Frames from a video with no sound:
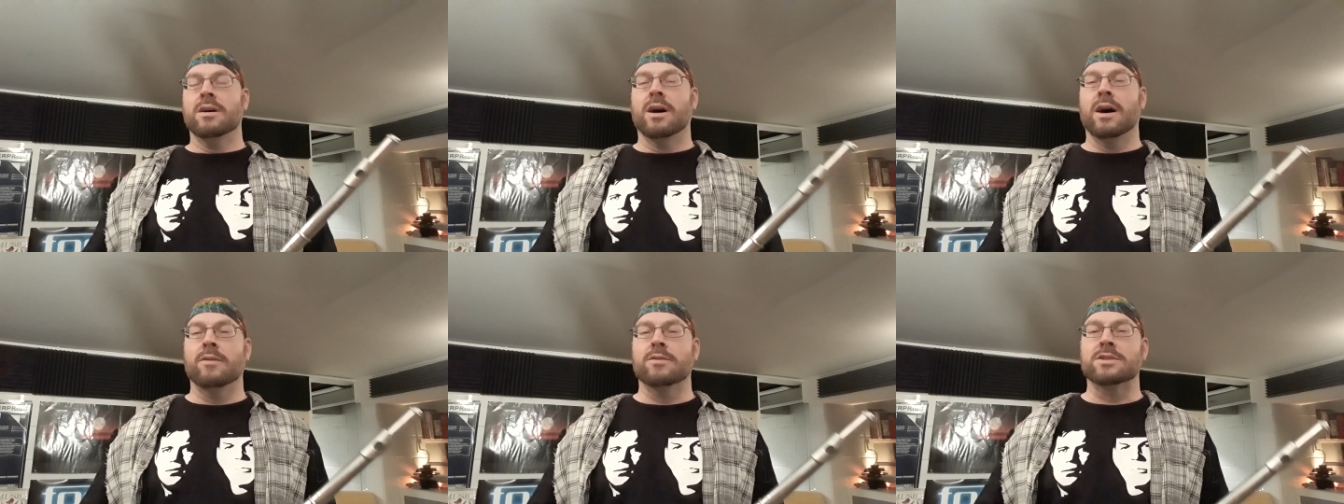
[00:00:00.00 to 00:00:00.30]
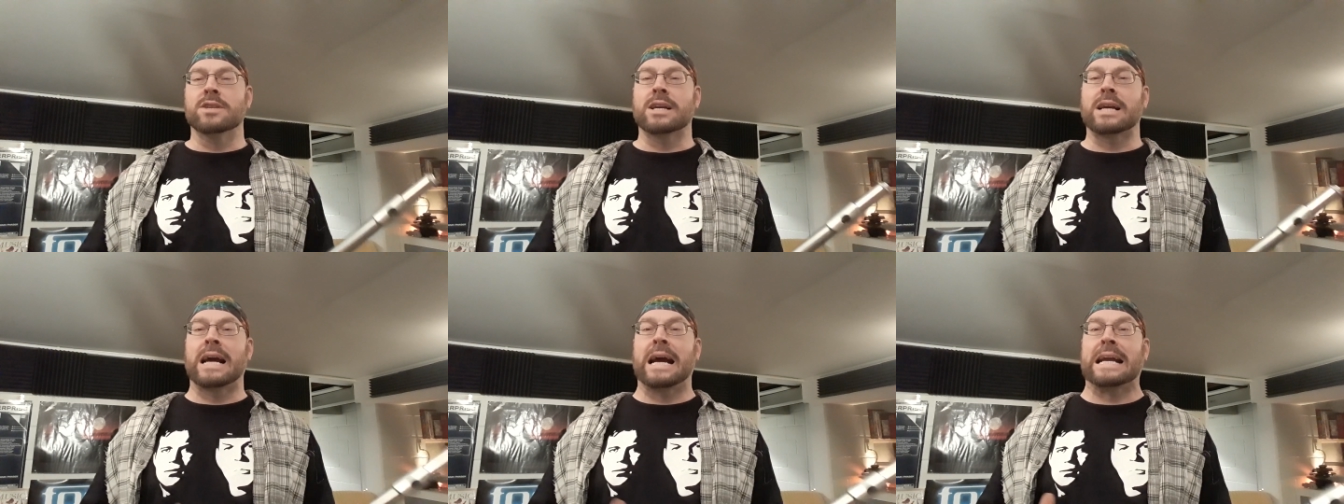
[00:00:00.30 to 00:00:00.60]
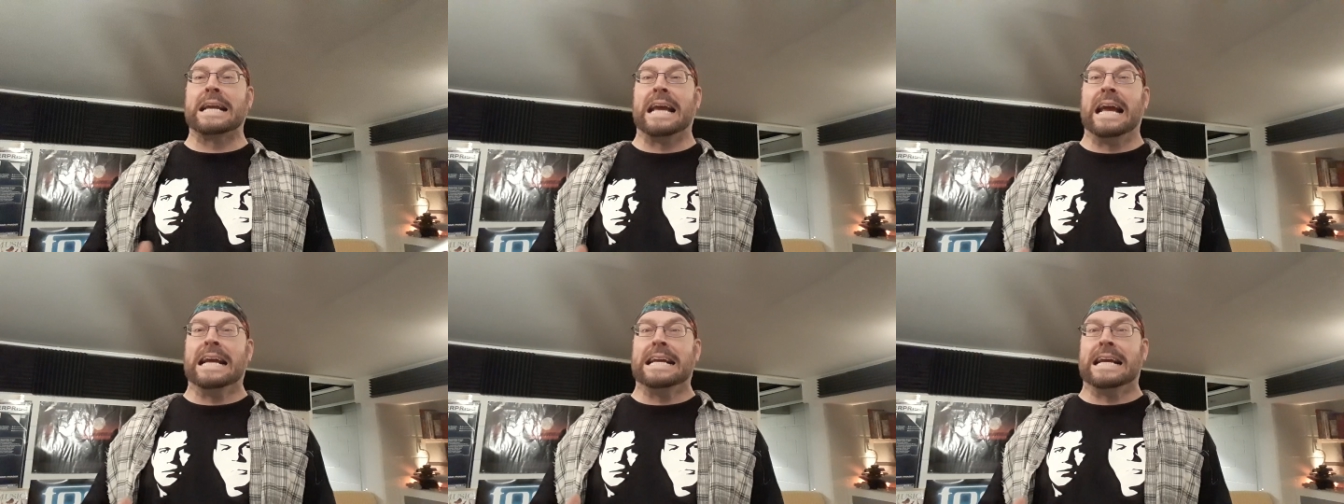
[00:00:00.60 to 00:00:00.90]
I was like, I
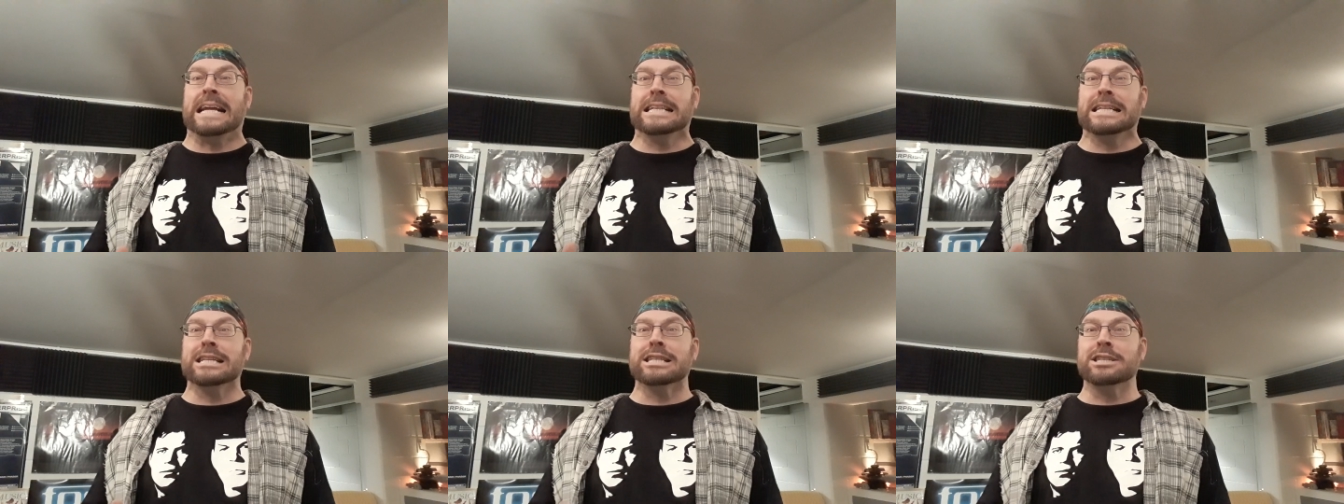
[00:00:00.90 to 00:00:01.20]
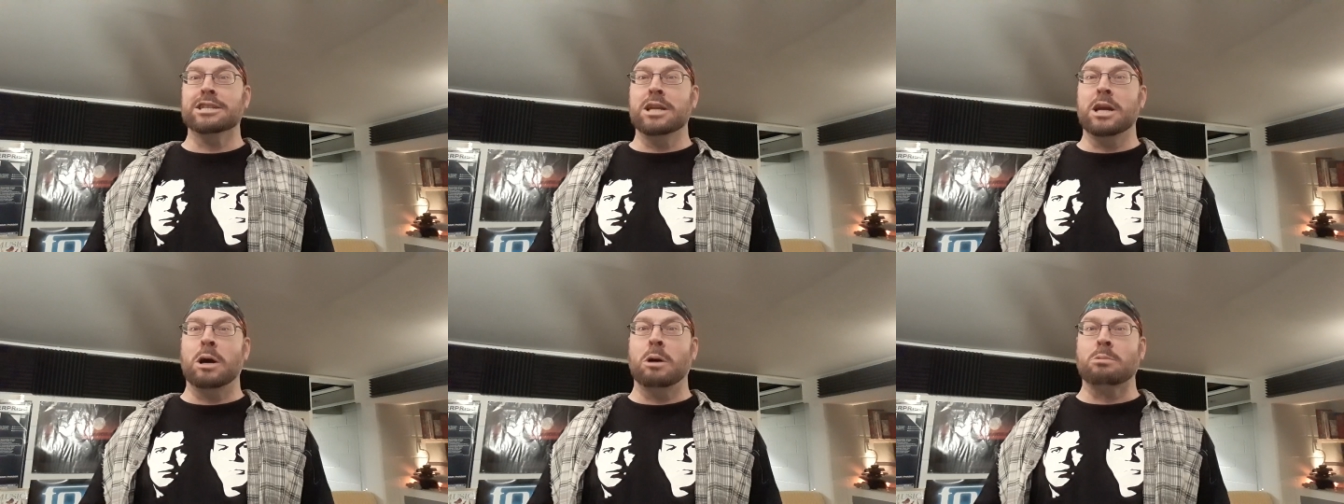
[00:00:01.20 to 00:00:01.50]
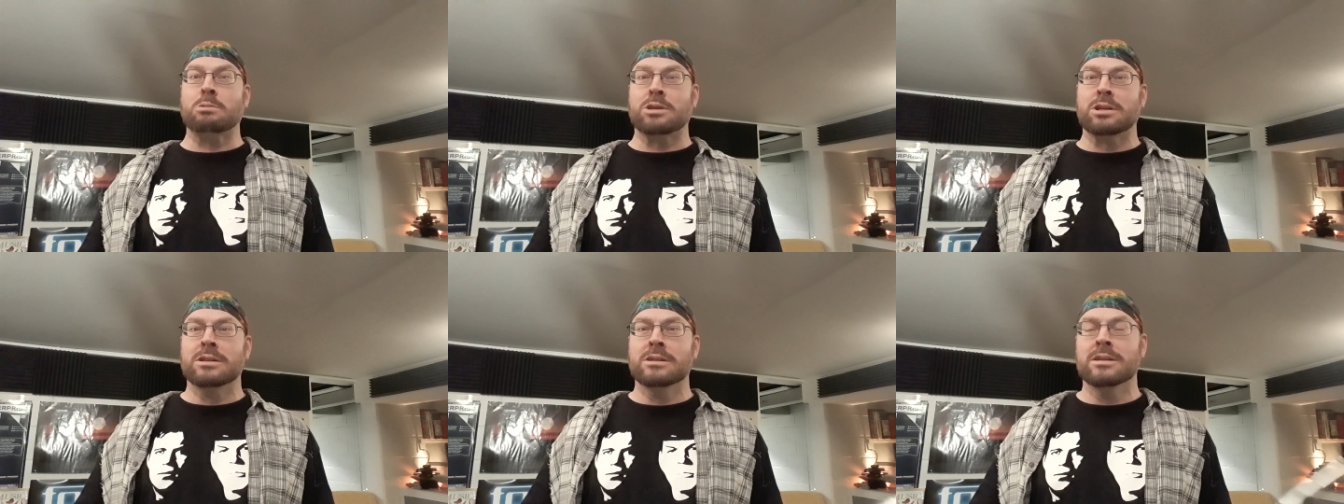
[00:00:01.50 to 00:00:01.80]
can't get this
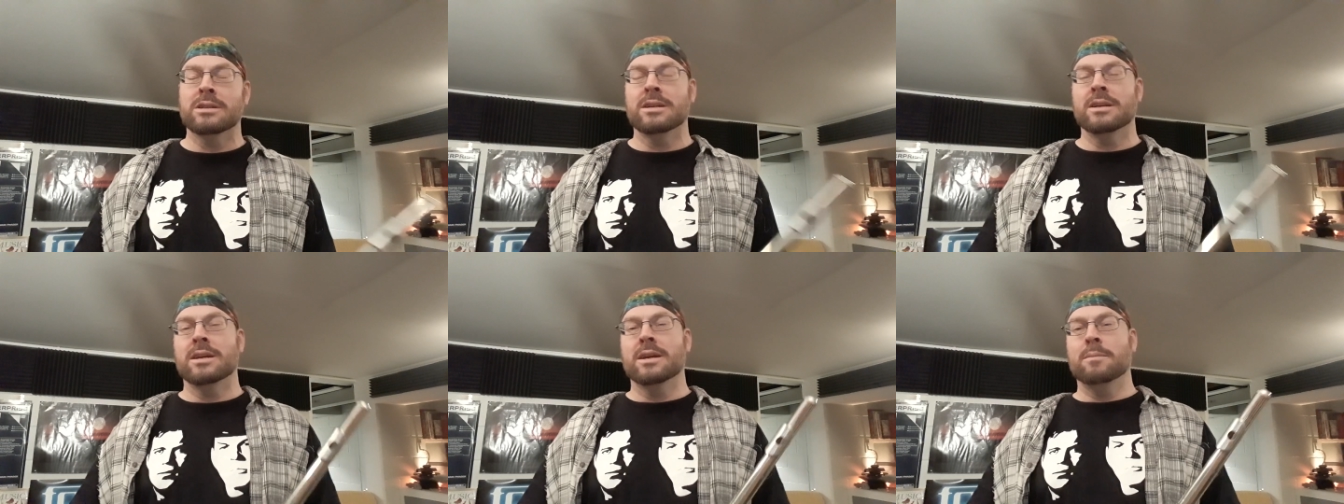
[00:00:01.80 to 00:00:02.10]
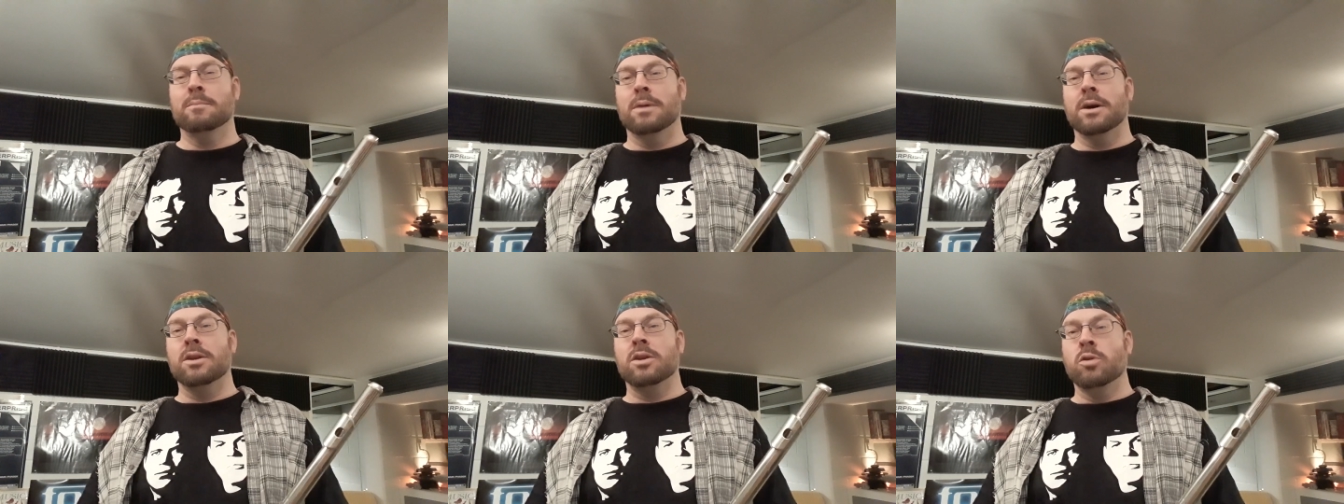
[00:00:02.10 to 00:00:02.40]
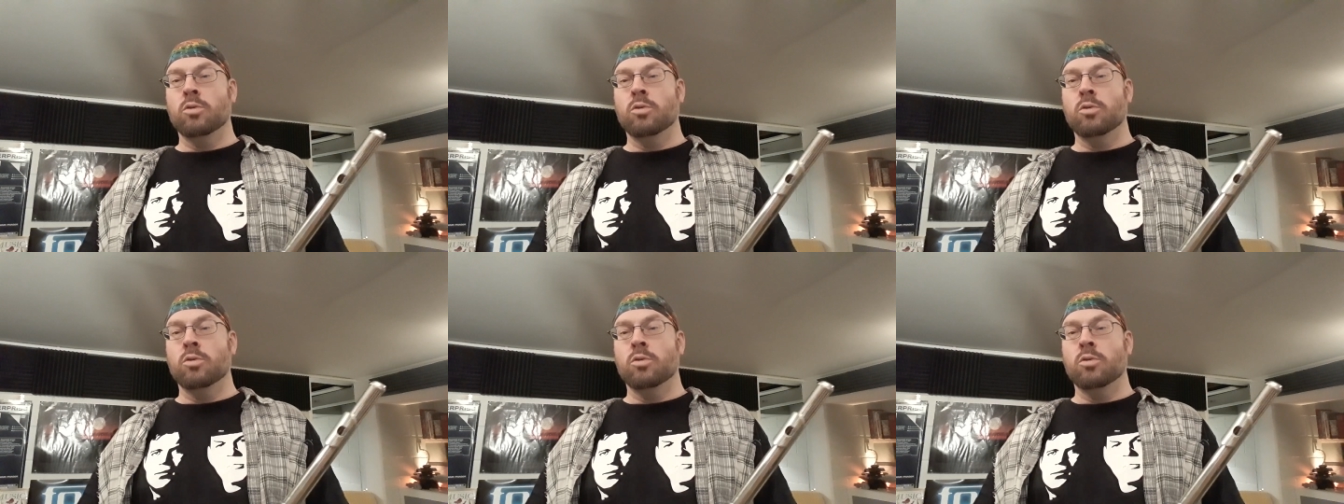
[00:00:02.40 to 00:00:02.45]
note, but